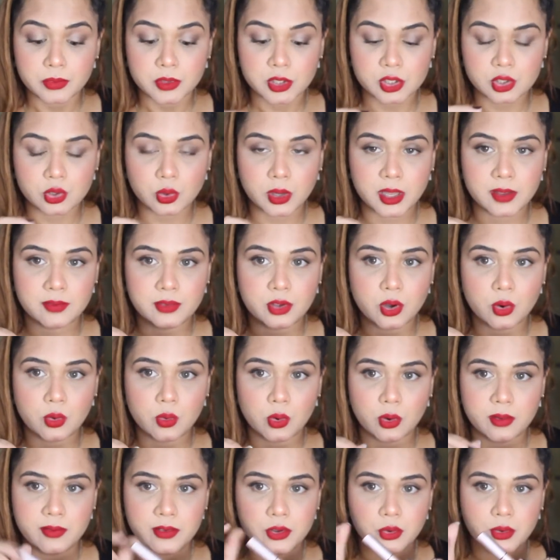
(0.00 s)
So if
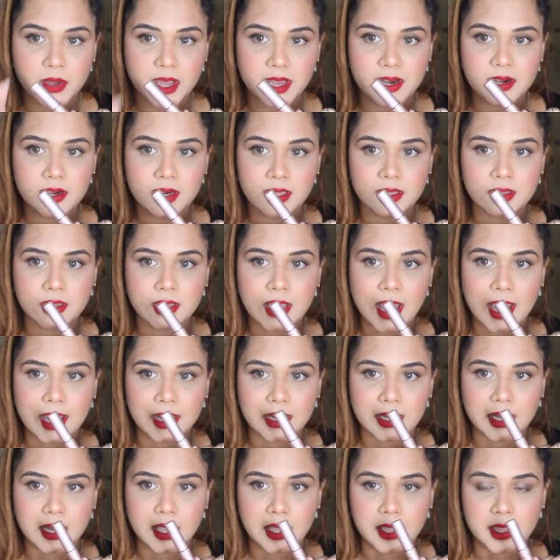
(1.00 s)
you get it in
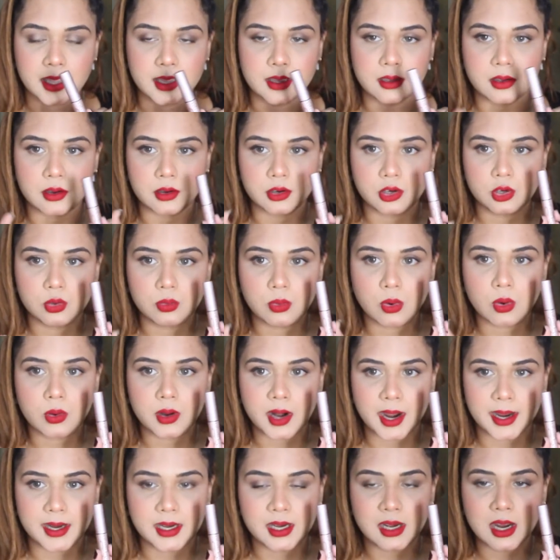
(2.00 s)
that like a duo
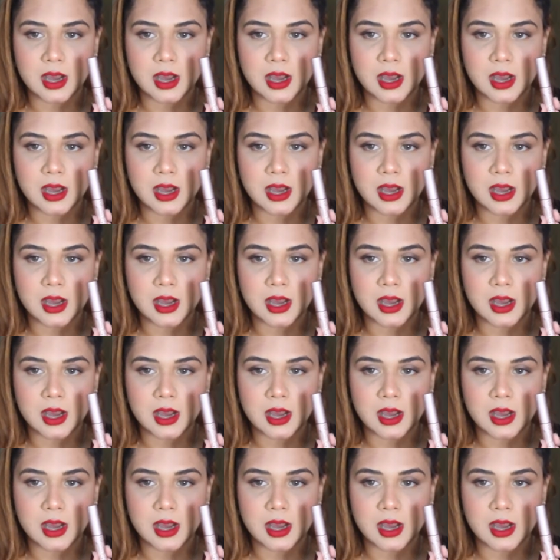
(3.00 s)
right